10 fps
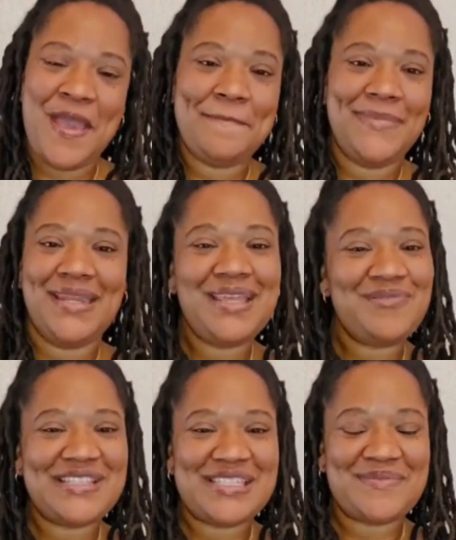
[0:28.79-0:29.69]
meeting
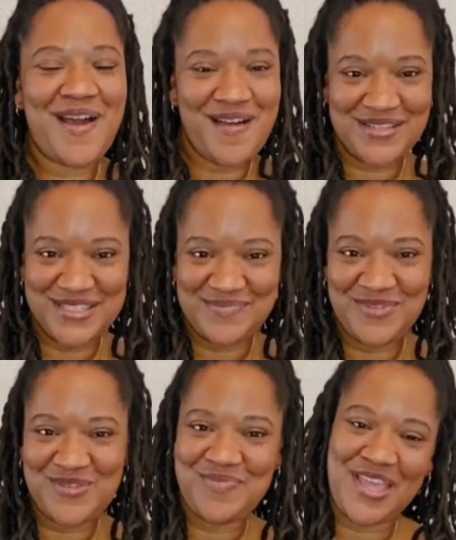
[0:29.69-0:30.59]
with some awesome
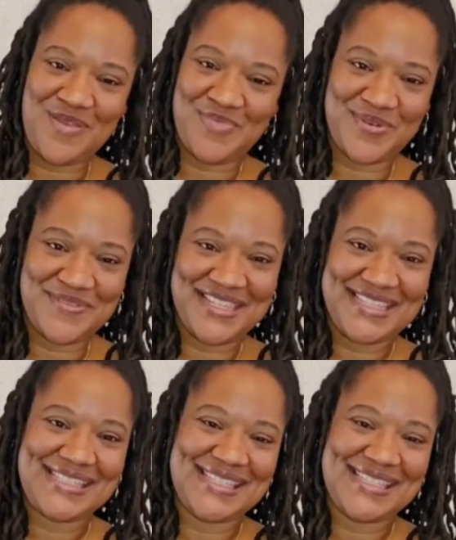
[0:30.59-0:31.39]
new people this